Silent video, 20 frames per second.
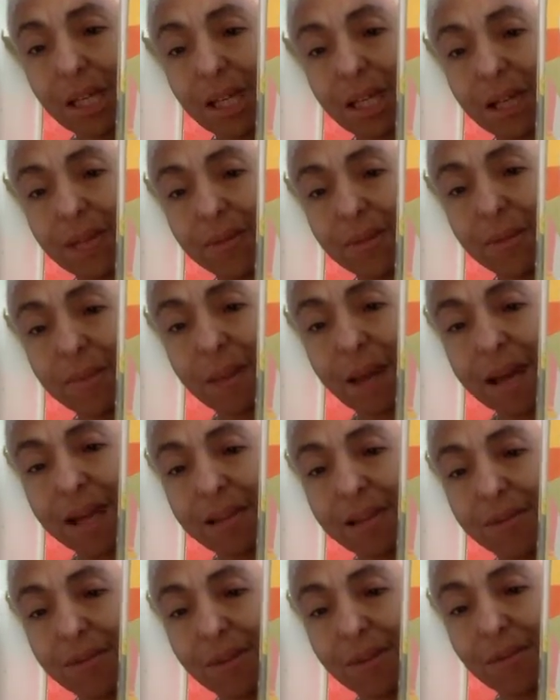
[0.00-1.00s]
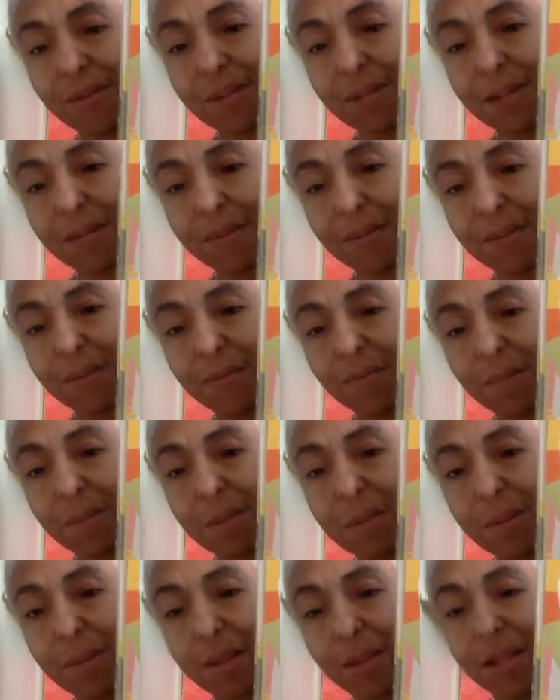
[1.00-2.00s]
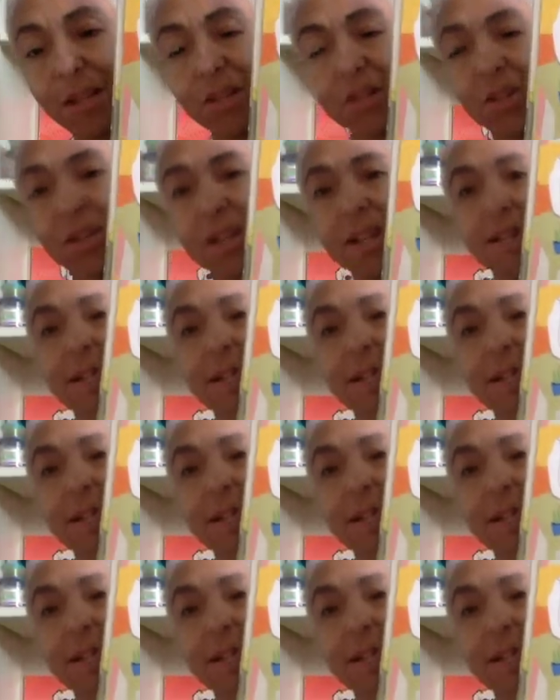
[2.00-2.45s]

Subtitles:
It was passed around tables of people, and just